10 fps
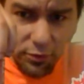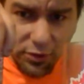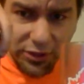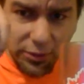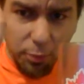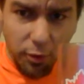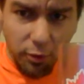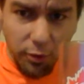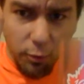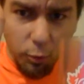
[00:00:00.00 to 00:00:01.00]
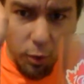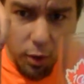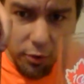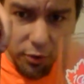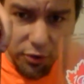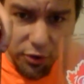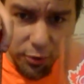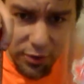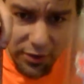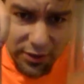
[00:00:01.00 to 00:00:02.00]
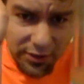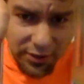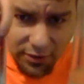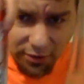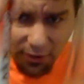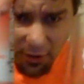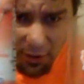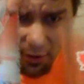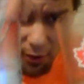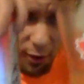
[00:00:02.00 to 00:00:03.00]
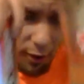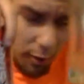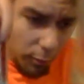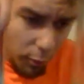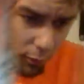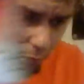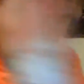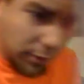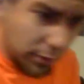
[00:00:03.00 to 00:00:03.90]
sparkling water juice combo thing.